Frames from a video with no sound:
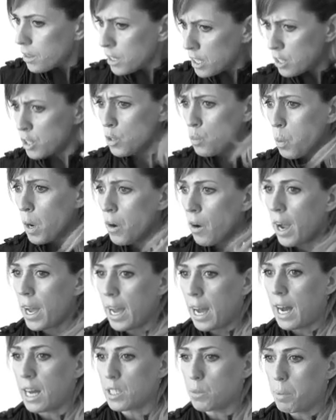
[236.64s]
this is where
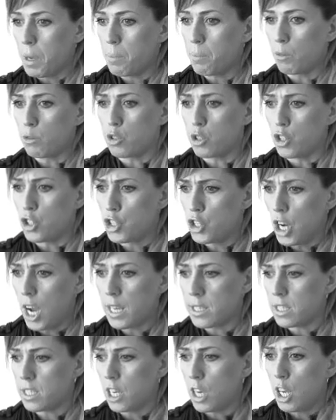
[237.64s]
I ask people to
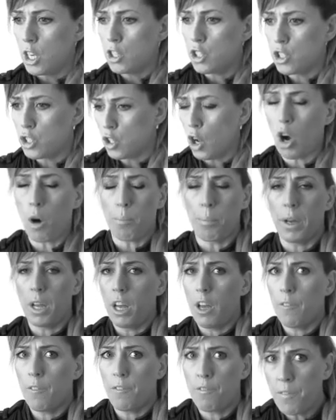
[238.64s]
just stop
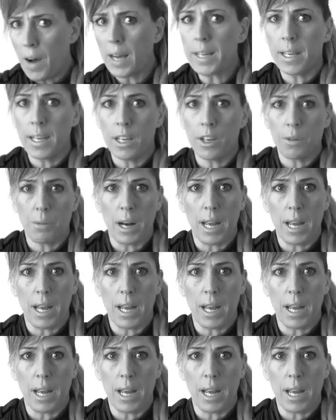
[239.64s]
fucking